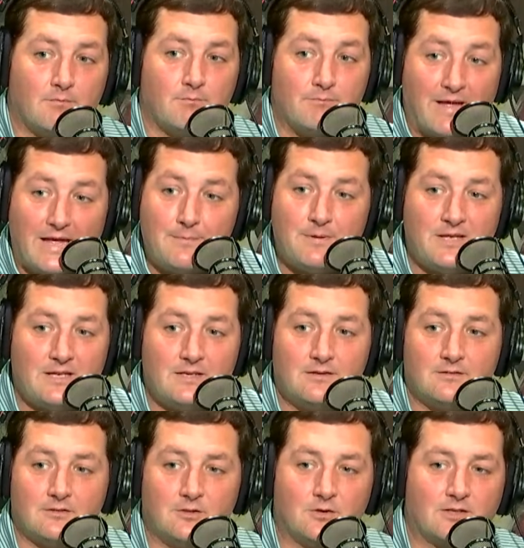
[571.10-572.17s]

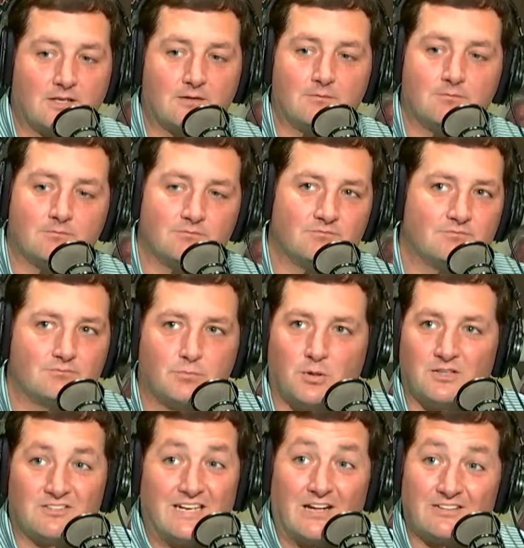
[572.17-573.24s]
Maybe you can
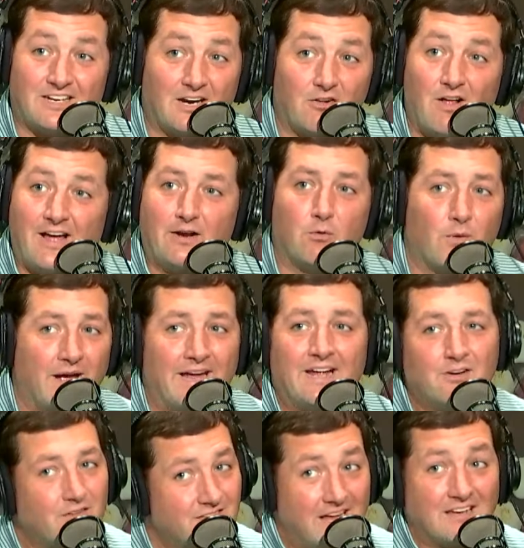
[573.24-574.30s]
put South Carolina
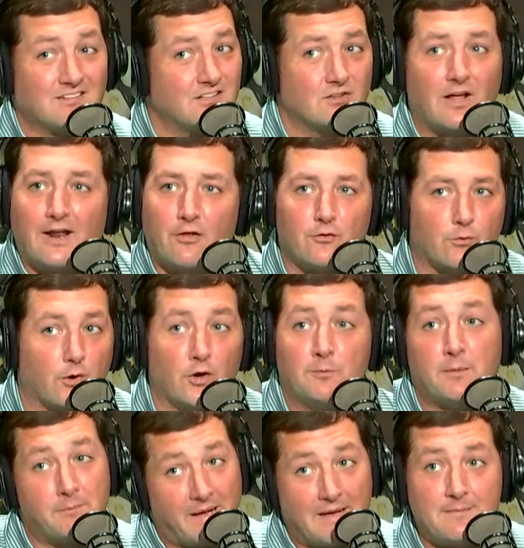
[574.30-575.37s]
away. I know it's asking a lot on the
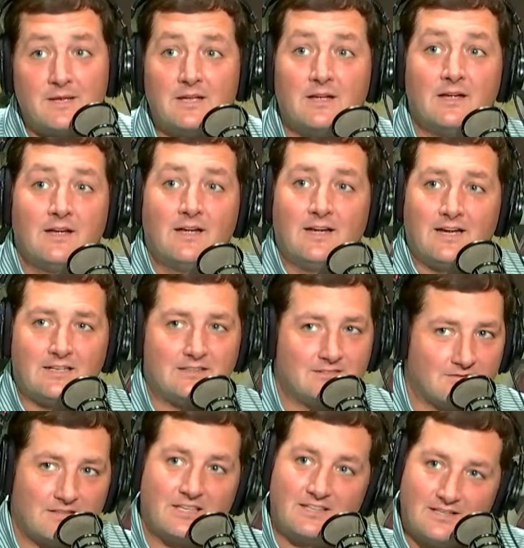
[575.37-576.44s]
road, but maybe.
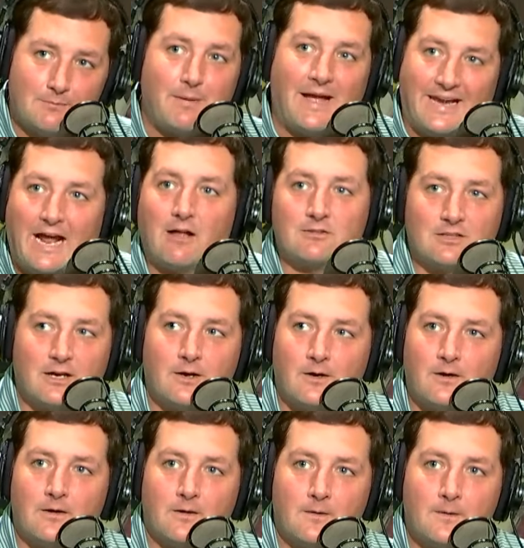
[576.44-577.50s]
And he can get back out
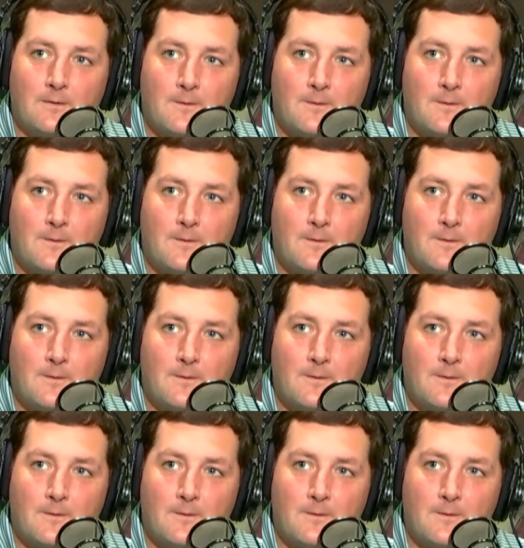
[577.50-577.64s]
there.